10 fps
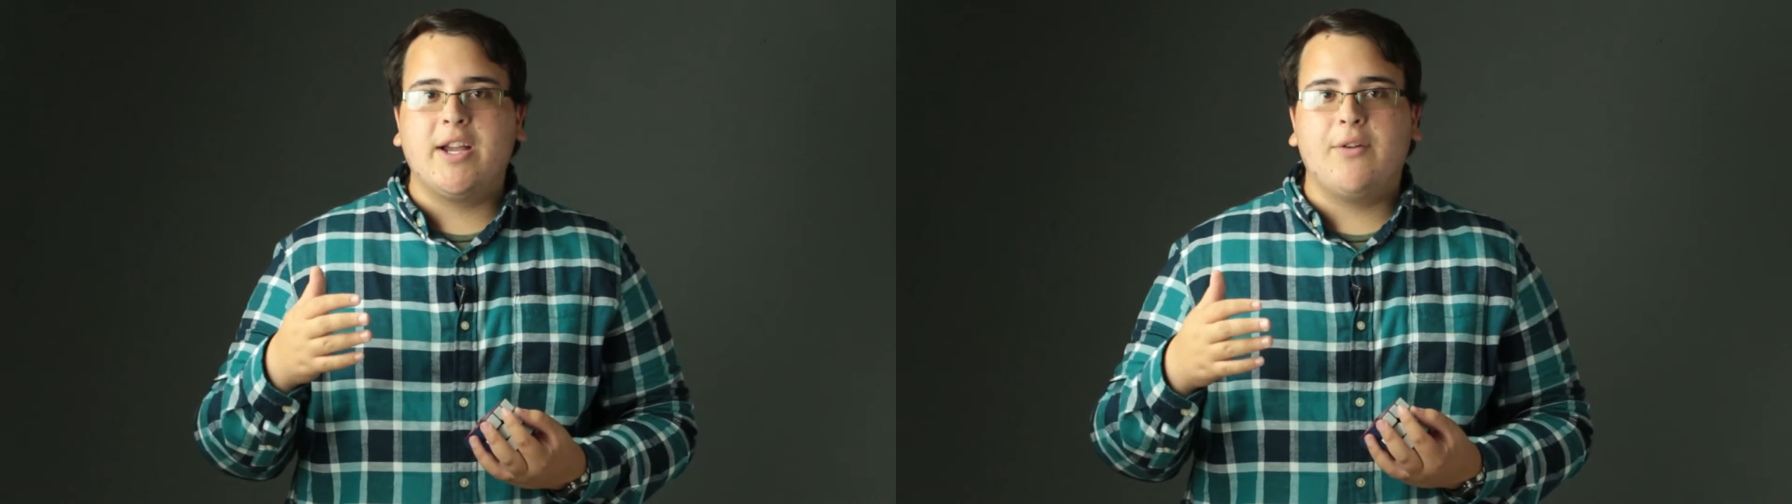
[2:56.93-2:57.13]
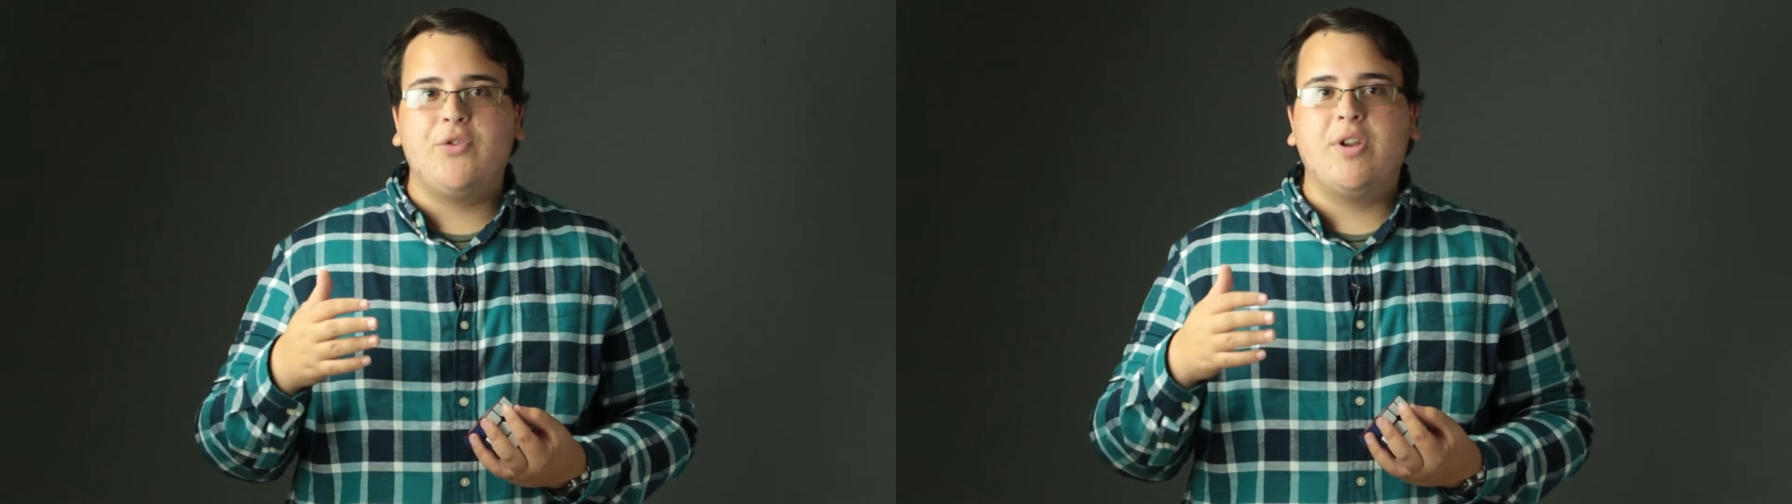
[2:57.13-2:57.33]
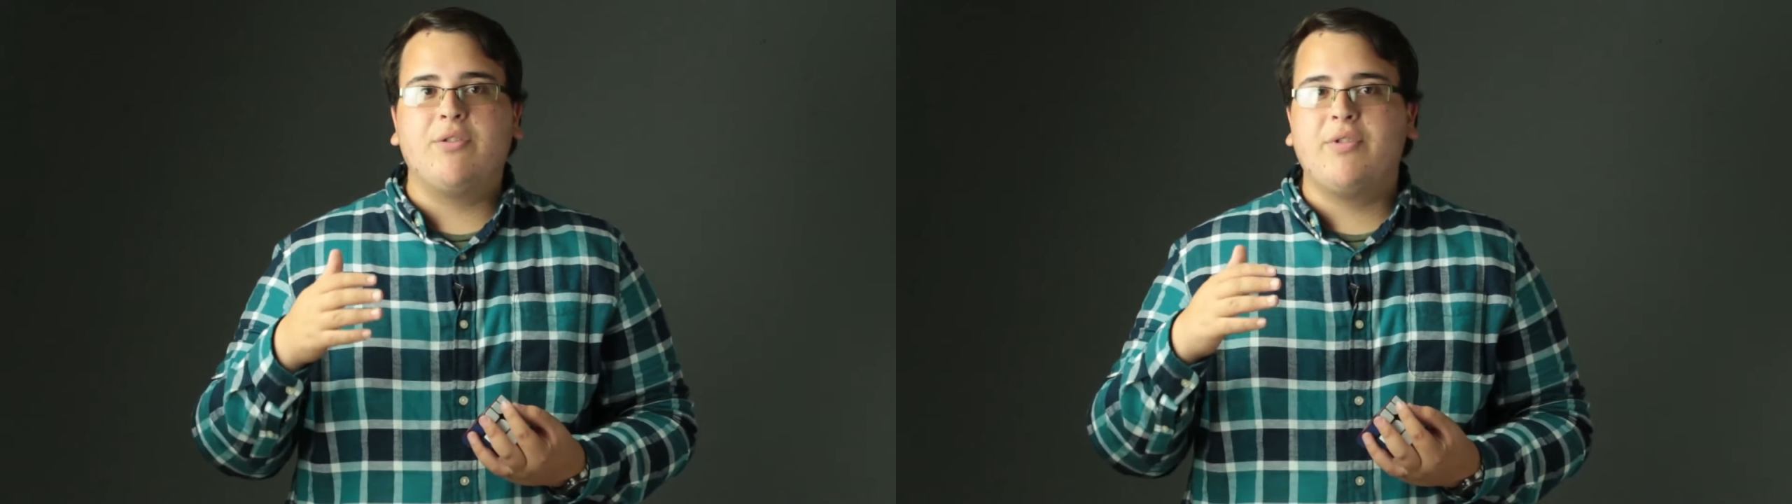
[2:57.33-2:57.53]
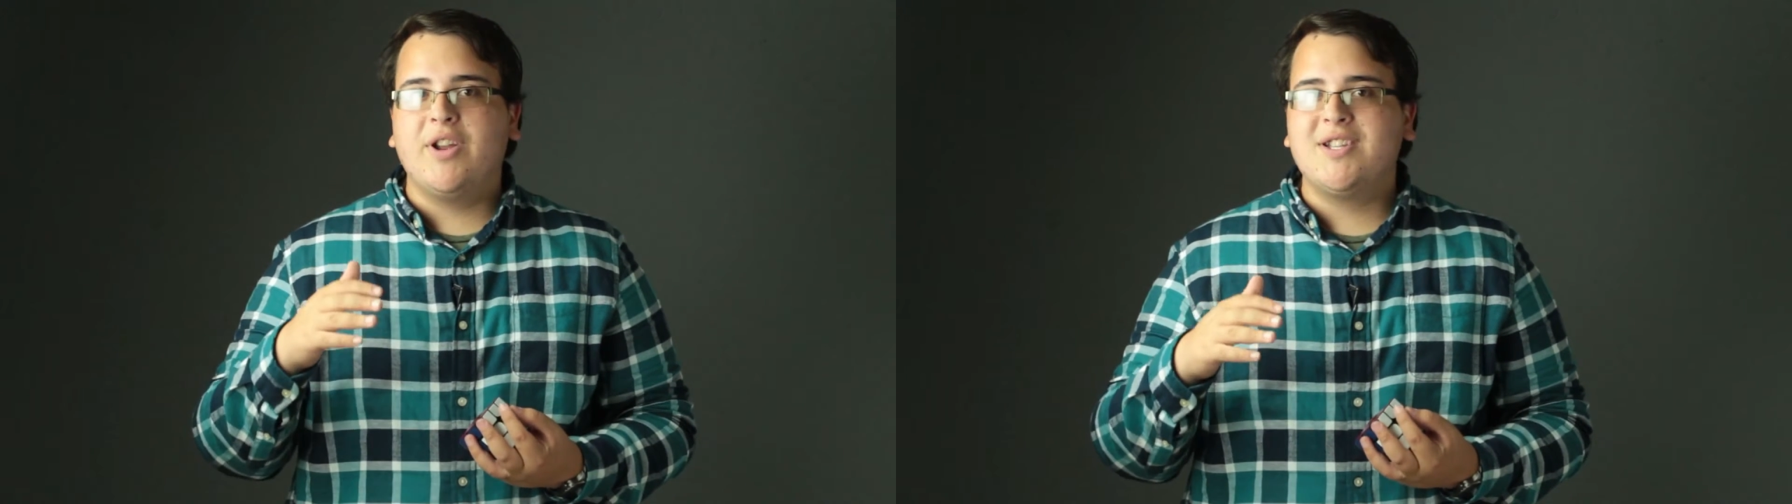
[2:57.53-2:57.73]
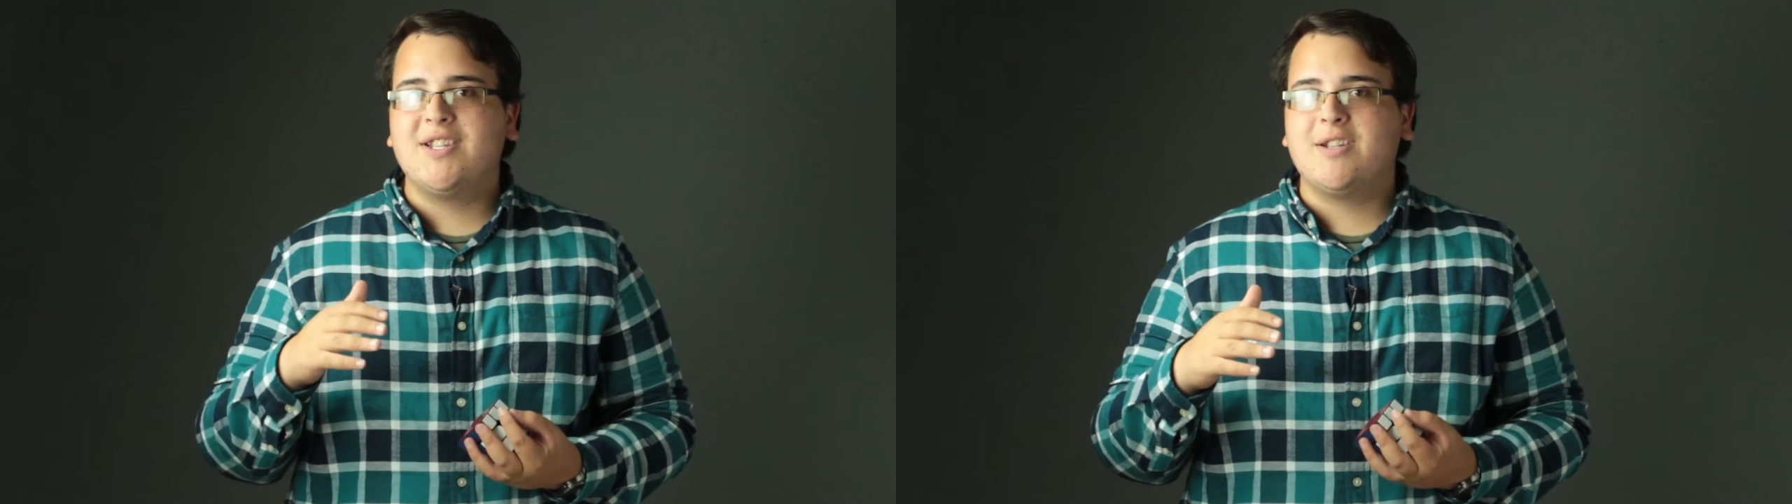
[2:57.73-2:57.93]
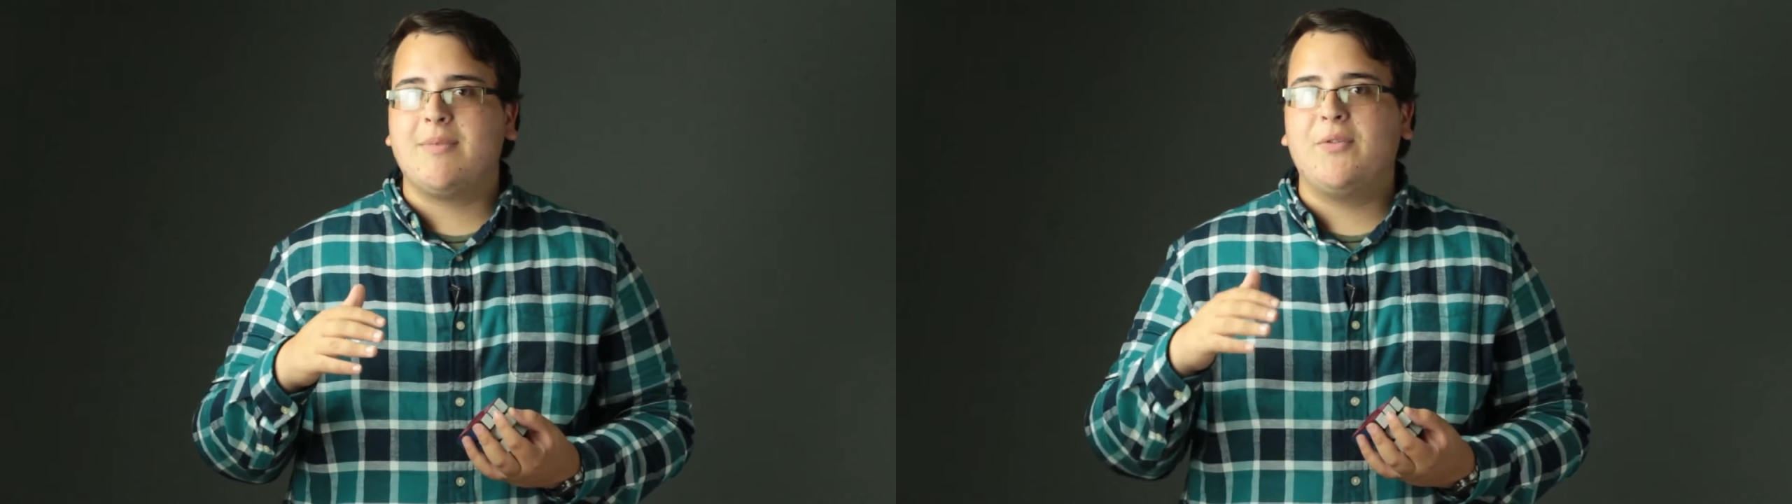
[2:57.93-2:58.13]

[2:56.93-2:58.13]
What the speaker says: I've seen criticism,